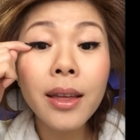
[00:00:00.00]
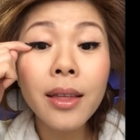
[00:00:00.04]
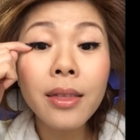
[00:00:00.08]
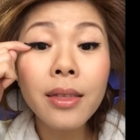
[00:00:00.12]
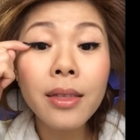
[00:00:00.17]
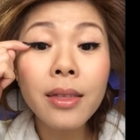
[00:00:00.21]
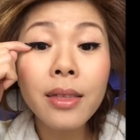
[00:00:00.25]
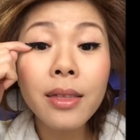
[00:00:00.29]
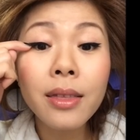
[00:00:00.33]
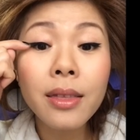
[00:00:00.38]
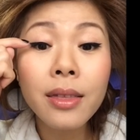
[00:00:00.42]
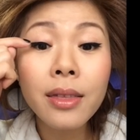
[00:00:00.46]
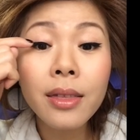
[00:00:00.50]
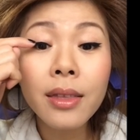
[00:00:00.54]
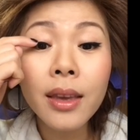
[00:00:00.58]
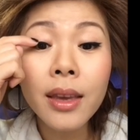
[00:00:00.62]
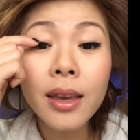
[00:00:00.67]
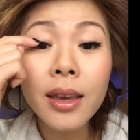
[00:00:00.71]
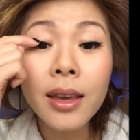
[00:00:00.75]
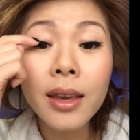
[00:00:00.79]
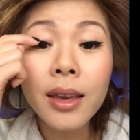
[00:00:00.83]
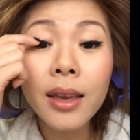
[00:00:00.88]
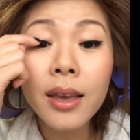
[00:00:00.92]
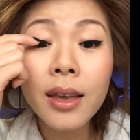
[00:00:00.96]
in
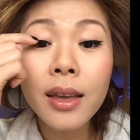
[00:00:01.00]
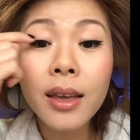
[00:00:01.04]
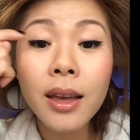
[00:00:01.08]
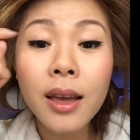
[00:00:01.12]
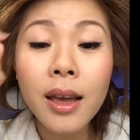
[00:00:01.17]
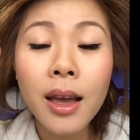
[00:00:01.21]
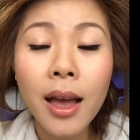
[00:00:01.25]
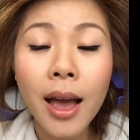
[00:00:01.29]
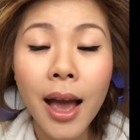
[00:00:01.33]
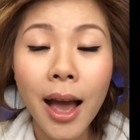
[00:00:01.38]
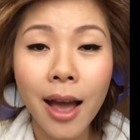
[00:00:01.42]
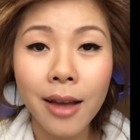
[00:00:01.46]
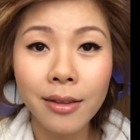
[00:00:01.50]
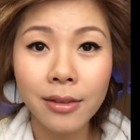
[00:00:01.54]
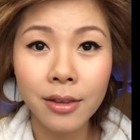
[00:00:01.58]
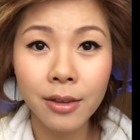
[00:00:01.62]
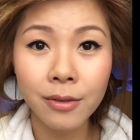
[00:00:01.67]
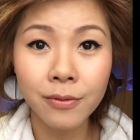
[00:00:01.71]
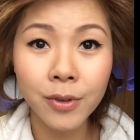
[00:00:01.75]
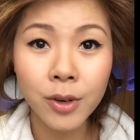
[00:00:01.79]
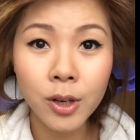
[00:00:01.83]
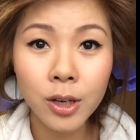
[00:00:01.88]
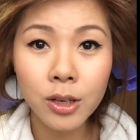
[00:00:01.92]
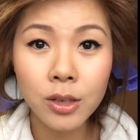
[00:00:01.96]
the, at
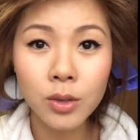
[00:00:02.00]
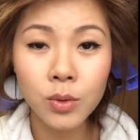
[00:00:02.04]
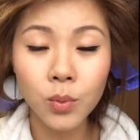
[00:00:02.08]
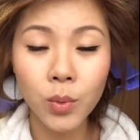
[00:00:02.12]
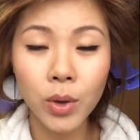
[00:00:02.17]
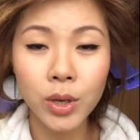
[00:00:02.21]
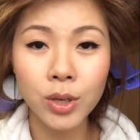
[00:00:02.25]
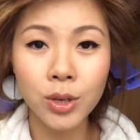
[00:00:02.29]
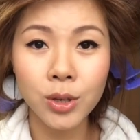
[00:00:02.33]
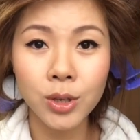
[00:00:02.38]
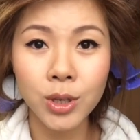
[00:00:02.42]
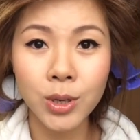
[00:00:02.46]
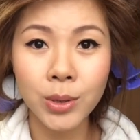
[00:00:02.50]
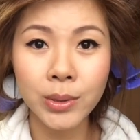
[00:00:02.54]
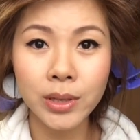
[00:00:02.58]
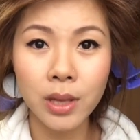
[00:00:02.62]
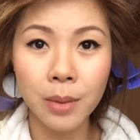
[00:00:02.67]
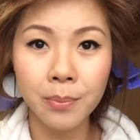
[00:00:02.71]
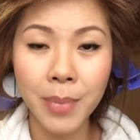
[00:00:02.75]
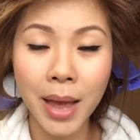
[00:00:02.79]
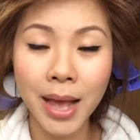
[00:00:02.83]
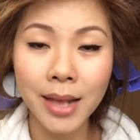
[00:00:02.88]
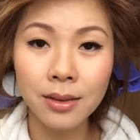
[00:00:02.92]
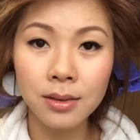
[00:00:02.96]
first when you use
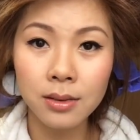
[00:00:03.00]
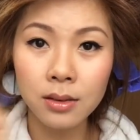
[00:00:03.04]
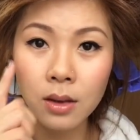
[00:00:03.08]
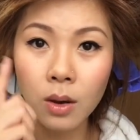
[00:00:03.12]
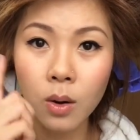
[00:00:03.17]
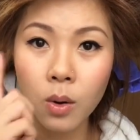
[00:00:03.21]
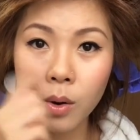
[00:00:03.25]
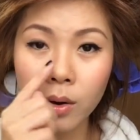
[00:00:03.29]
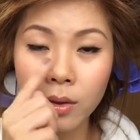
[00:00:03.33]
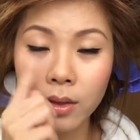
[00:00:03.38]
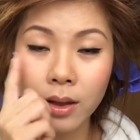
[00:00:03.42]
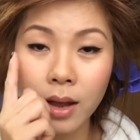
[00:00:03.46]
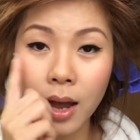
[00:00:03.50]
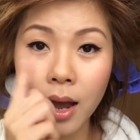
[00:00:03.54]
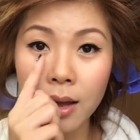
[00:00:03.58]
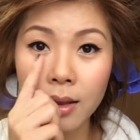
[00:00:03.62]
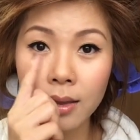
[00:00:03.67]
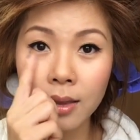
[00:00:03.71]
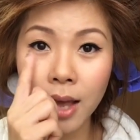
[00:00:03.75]
the pencil or the